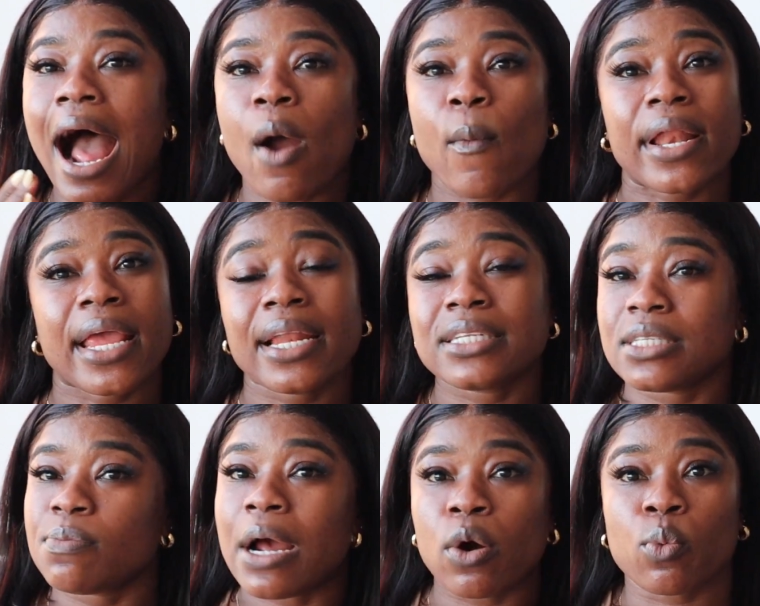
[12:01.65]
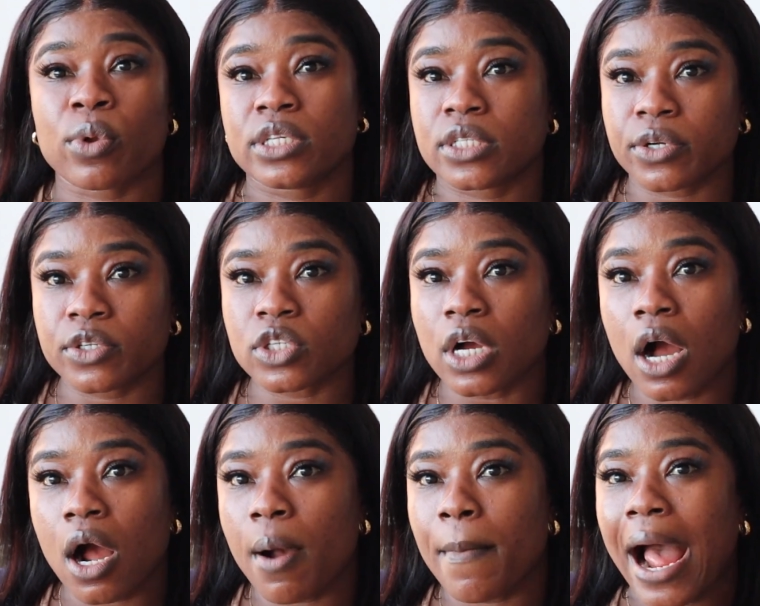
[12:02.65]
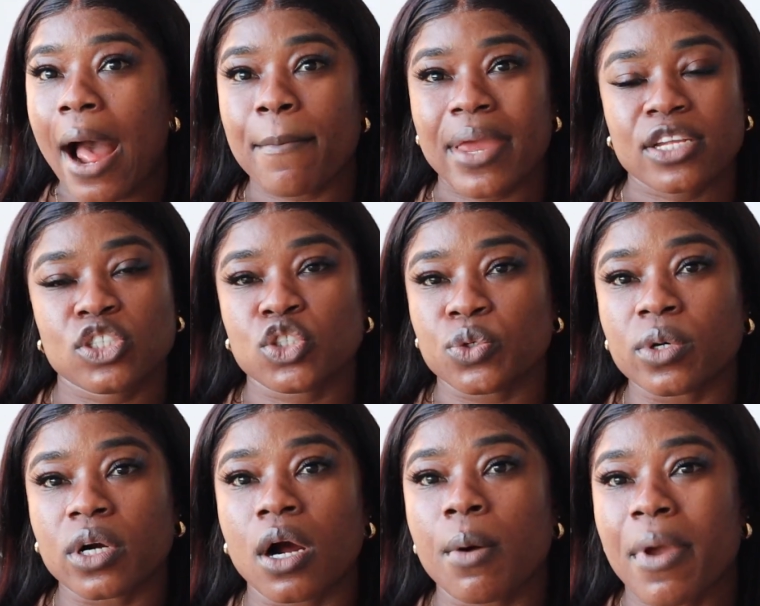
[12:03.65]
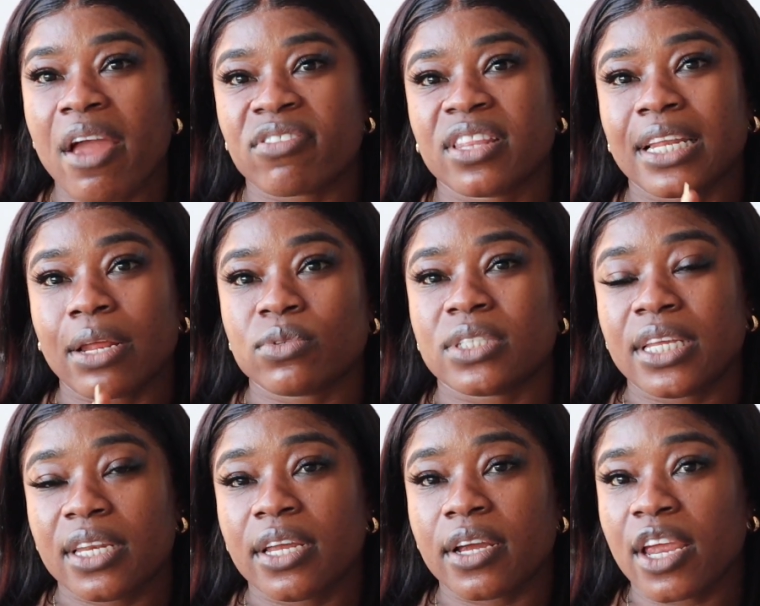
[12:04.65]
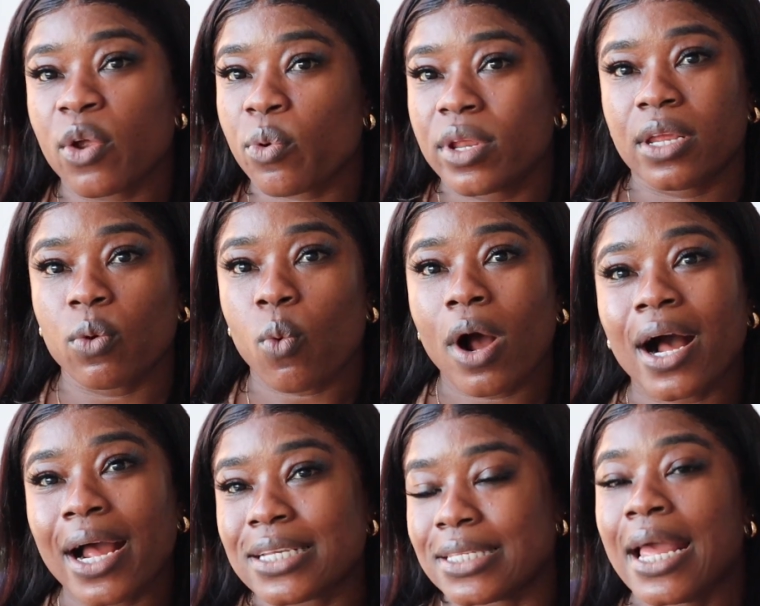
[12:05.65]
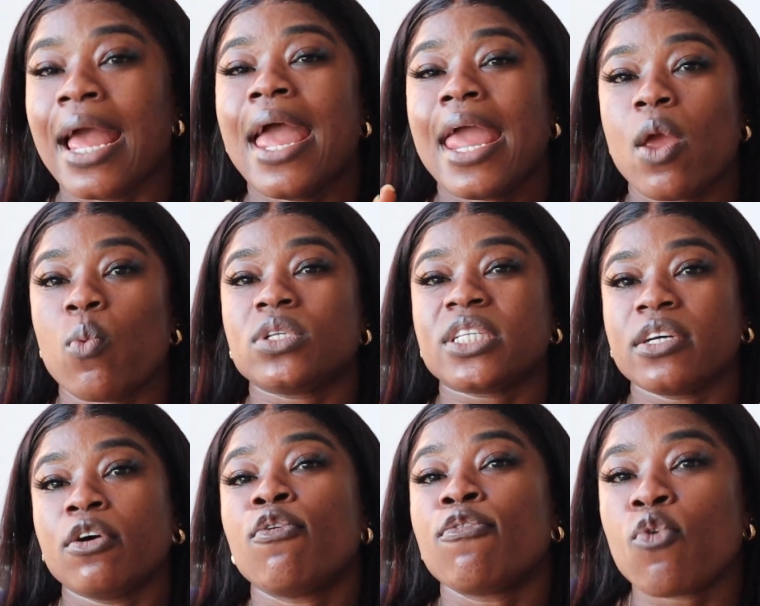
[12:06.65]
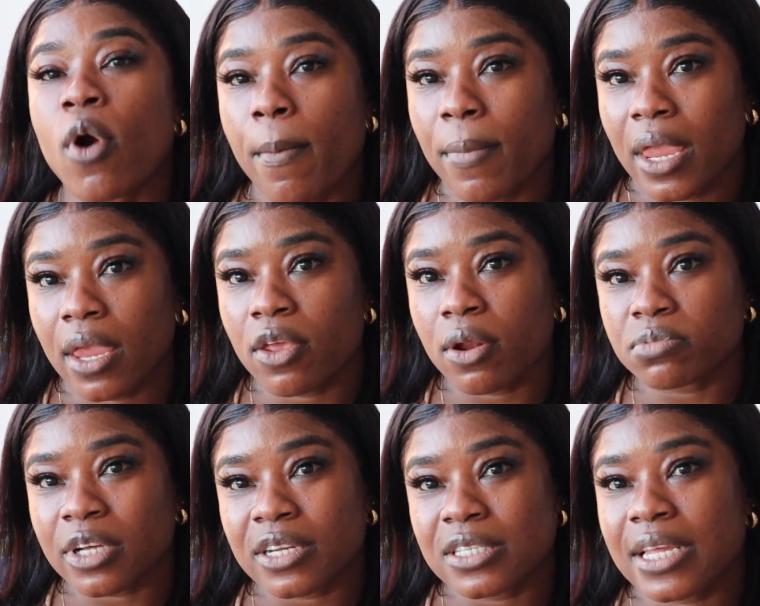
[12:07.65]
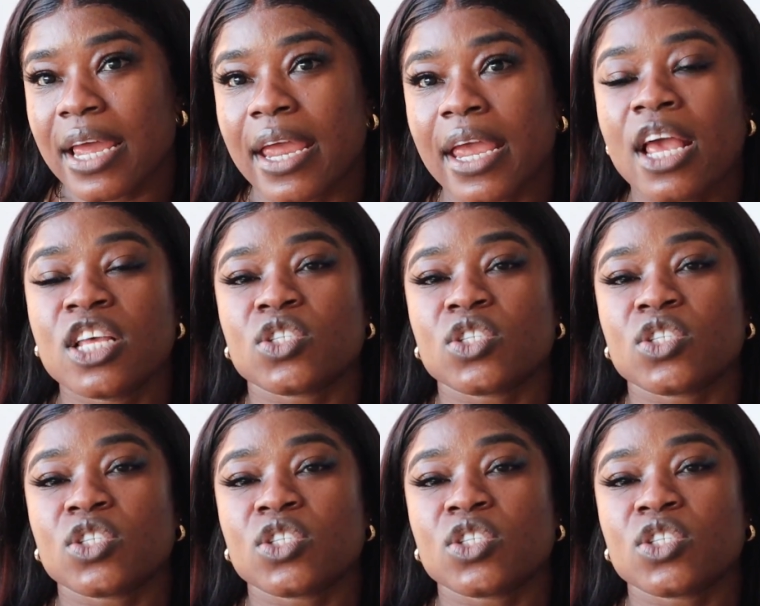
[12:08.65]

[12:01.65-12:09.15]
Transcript: I went ahead and did my own research. I made sure everything that was in there ingredient wise, it was good for me, you know what I'm trying to say.